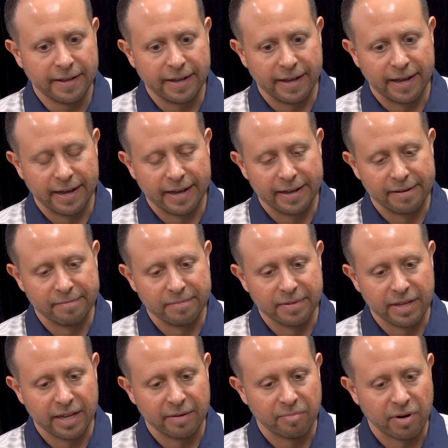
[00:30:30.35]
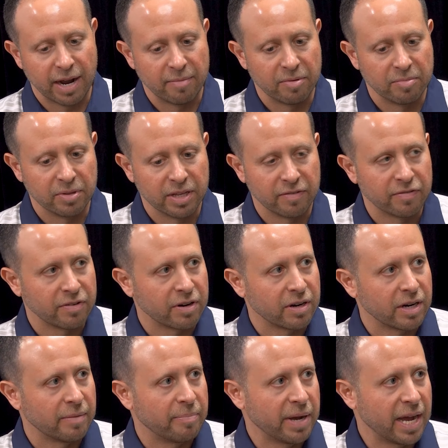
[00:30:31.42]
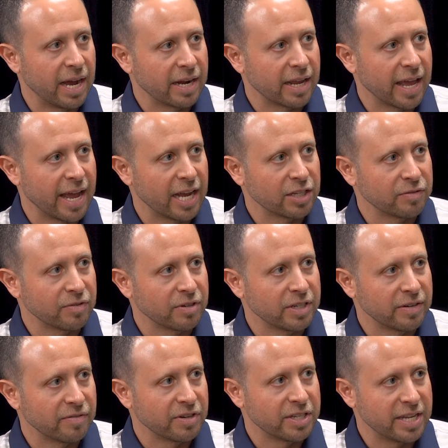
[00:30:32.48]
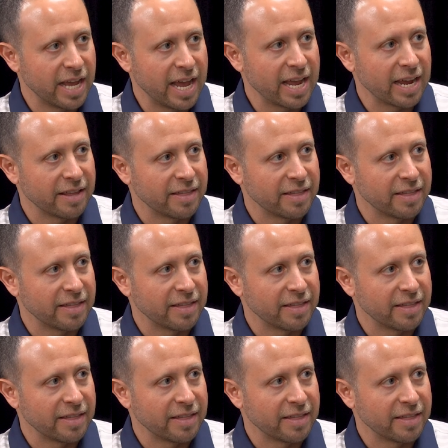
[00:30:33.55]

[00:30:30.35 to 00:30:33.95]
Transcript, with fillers: and probably for a podcast for a different day.